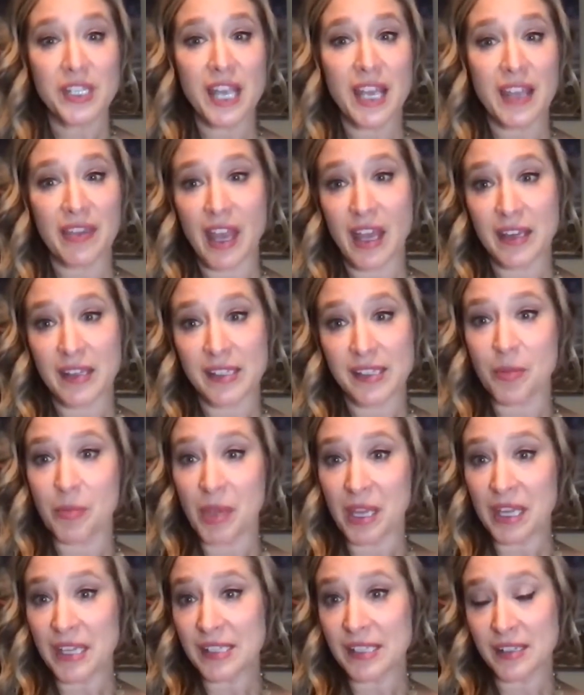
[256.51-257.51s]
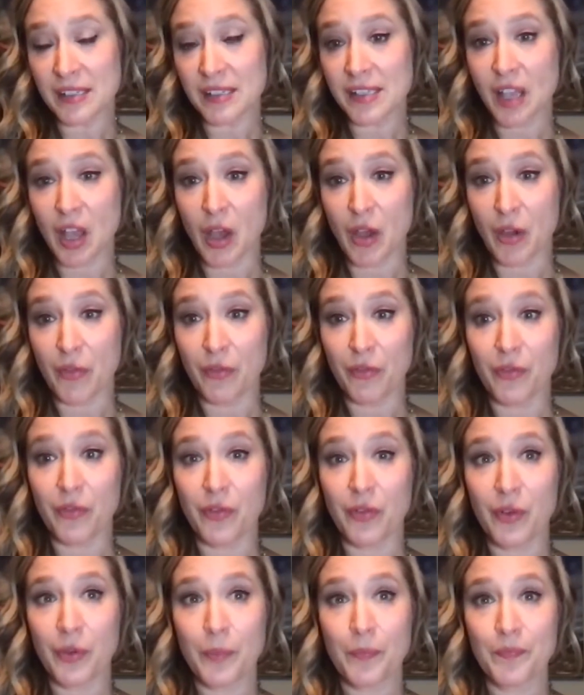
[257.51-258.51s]
And that is the basis of
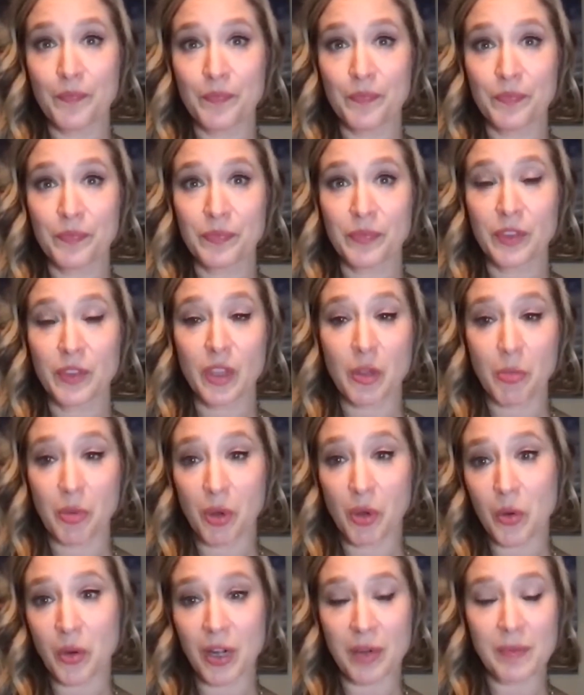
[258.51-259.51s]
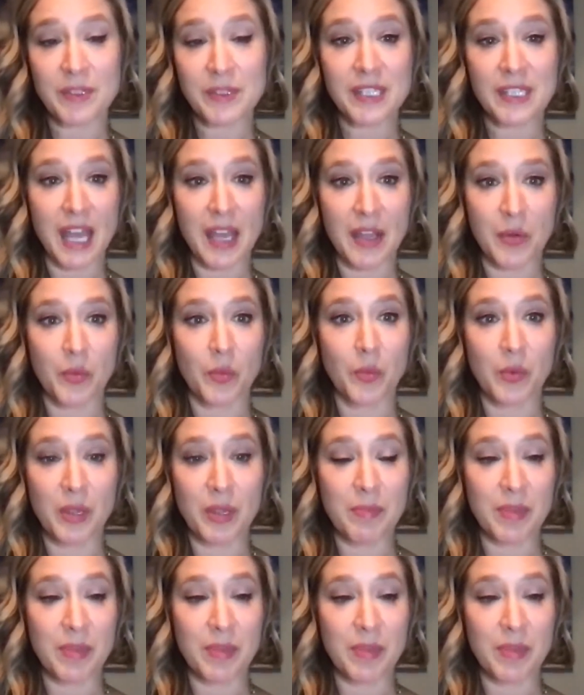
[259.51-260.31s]
the programs that we